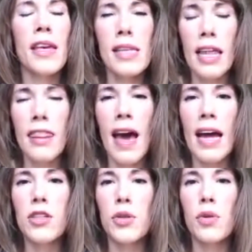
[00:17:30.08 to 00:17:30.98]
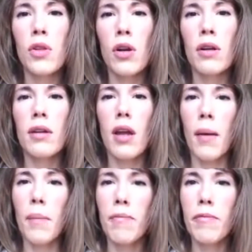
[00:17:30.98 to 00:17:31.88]
things like that to alert,
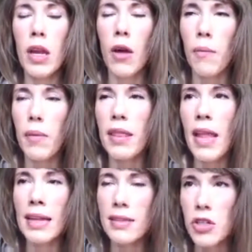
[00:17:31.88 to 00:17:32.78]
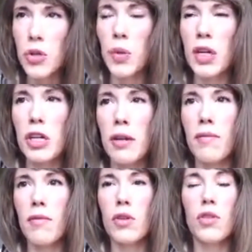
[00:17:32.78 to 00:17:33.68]
in that
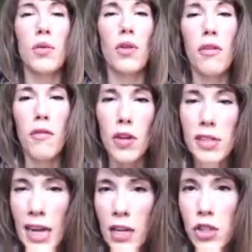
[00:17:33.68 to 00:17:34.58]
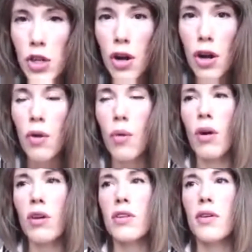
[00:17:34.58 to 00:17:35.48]
situation, to alert for
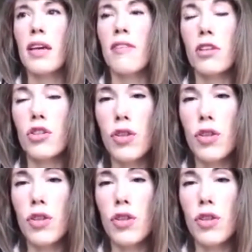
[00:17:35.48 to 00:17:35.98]
danger or to give